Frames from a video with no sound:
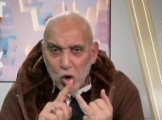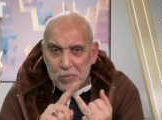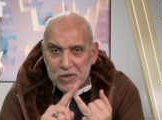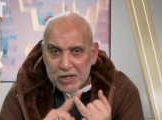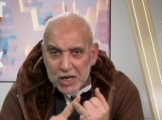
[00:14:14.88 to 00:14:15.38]

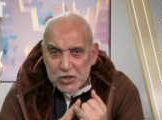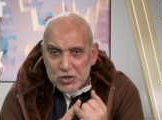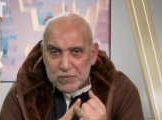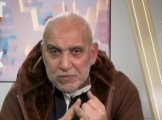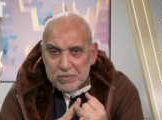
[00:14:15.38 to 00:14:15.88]

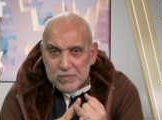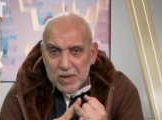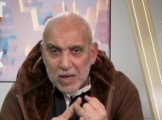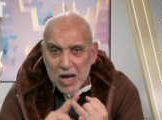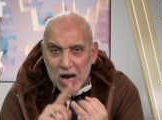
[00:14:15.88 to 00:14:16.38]
communication,
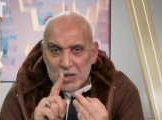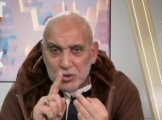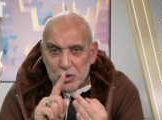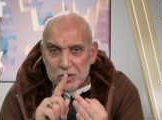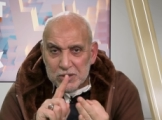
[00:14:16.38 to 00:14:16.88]

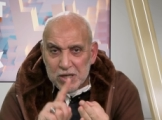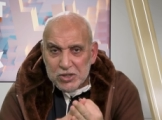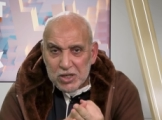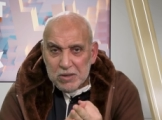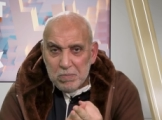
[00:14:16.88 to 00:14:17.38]
and
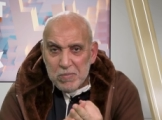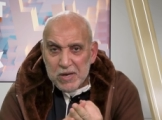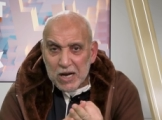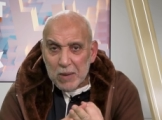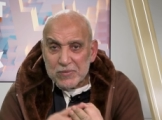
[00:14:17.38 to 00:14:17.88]
coordination
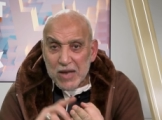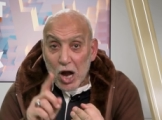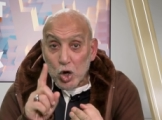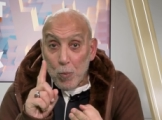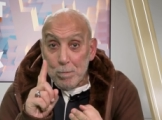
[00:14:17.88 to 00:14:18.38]
becomes
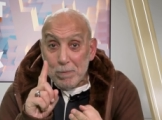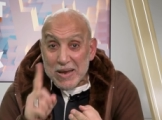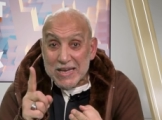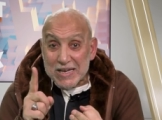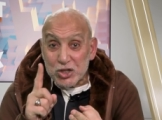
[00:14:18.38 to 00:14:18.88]
a
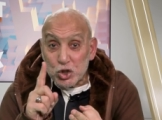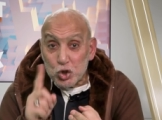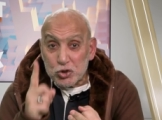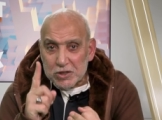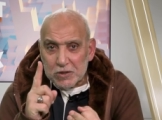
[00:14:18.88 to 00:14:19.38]

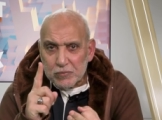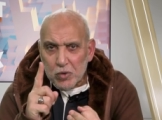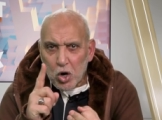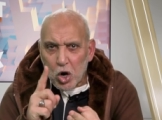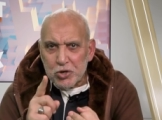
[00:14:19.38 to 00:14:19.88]
compelling duty
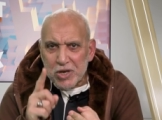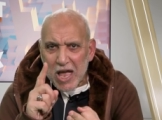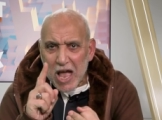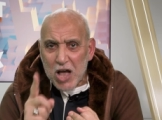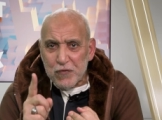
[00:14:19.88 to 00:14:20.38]
on
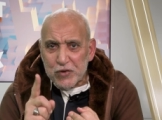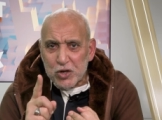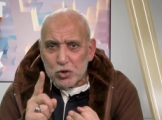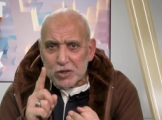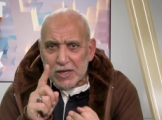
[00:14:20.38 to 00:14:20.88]

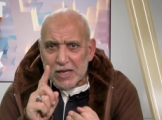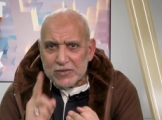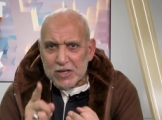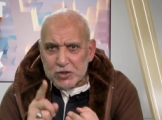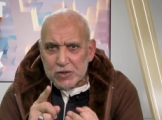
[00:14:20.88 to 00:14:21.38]
every
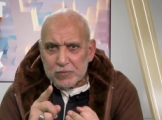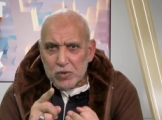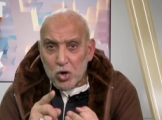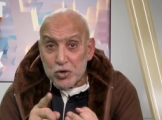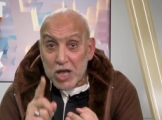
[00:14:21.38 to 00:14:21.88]

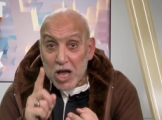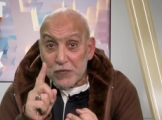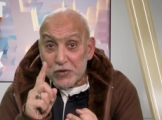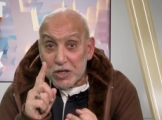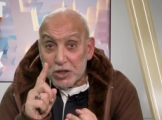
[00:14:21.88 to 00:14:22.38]
organization, on
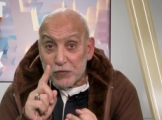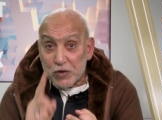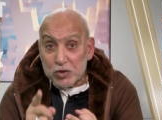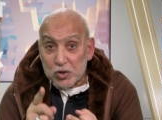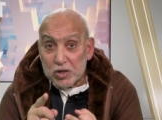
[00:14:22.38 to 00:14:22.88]
every
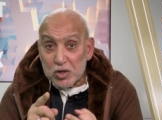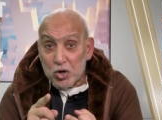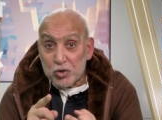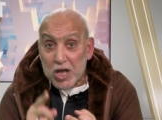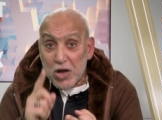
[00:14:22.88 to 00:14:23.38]
individual,
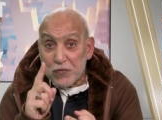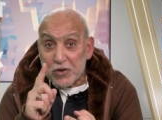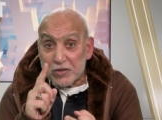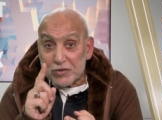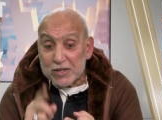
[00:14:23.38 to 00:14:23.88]
on
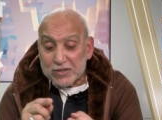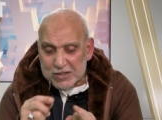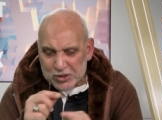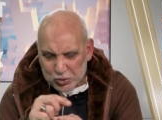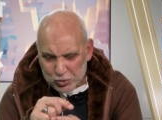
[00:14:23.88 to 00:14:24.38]
every
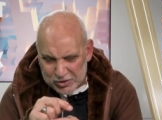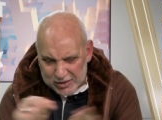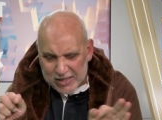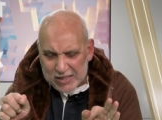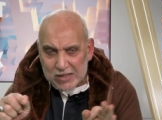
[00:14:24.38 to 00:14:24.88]
industry to
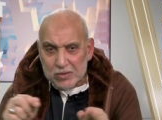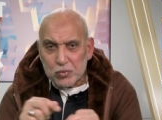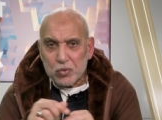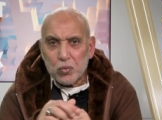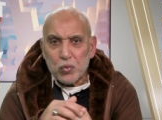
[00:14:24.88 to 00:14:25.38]
deal
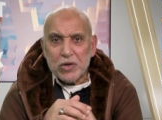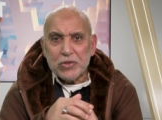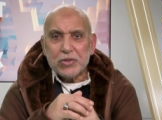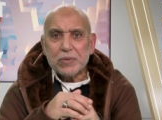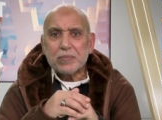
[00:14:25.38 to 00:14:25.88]

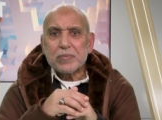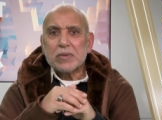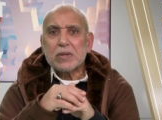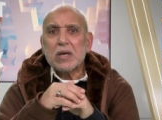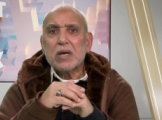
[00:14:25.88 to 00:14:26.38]
with
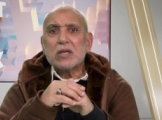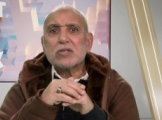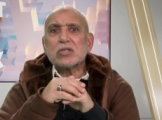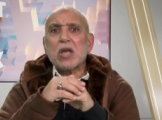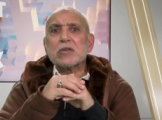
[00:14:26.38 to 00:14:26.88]

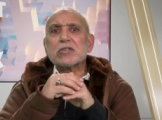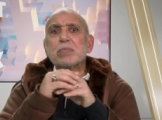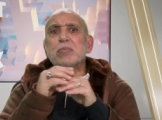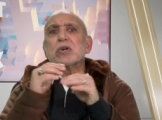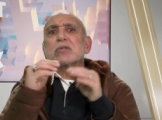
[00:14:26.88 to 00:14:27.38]
and
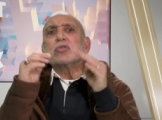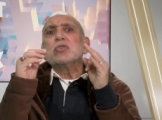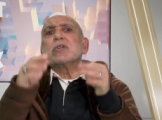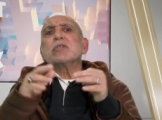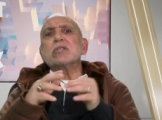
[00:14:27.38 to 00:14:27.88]
support
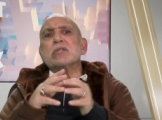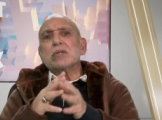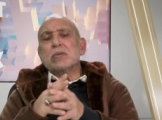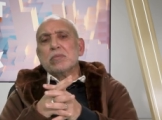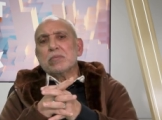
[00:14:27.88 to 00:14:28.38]
during
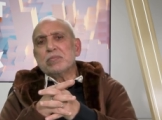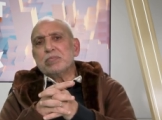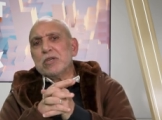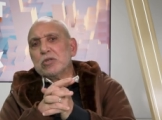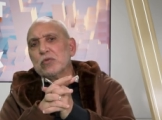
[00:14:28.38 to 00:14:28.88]
this
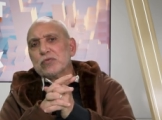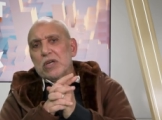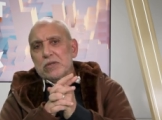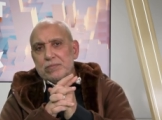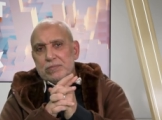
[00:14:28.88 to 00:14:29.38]
period of
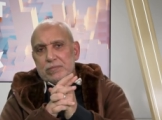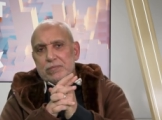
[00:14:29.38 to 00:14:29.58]
time.